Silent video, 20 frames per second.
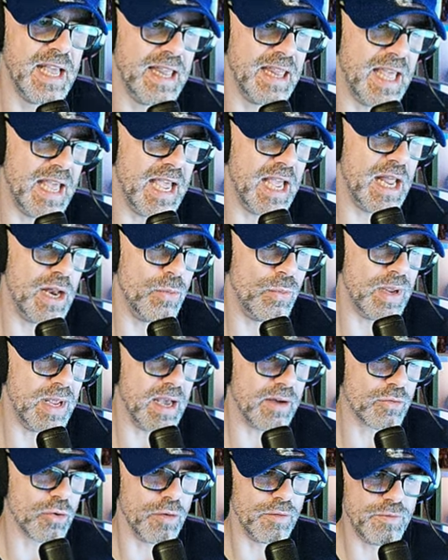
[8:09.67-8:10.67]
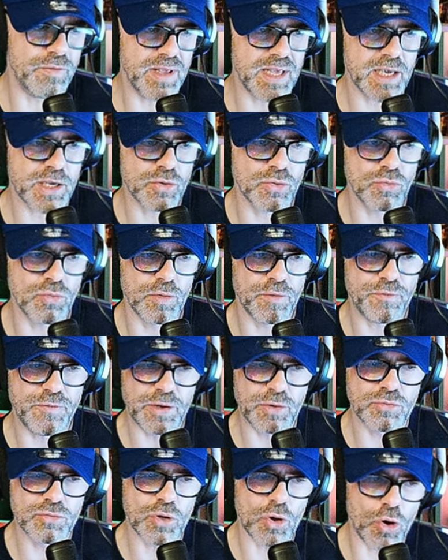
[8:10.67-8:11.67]
Then we have got vehicle
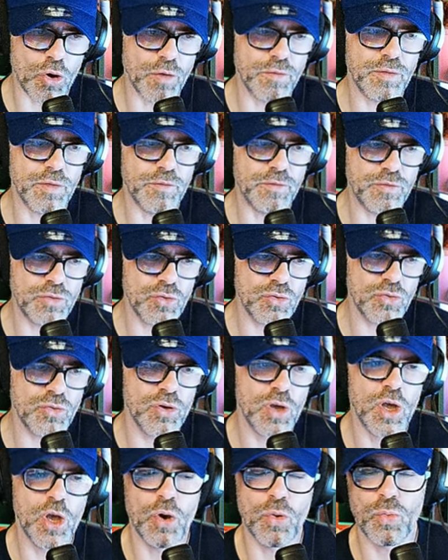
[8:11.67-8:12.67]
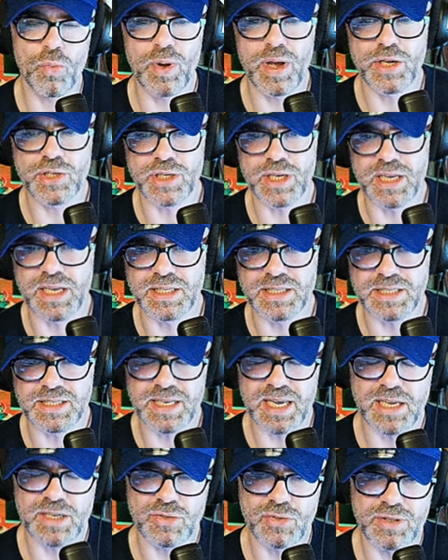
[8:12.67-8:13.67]
field of view, which is
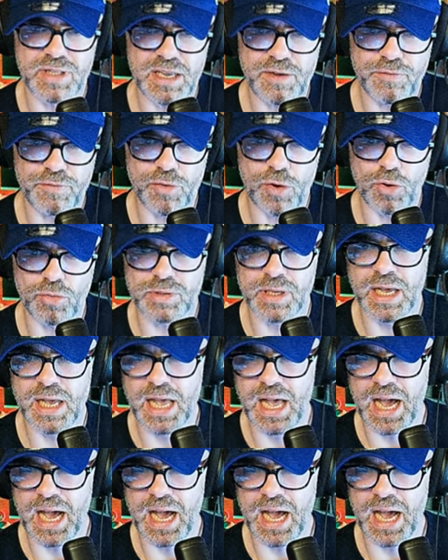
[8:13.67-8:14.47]
set to default.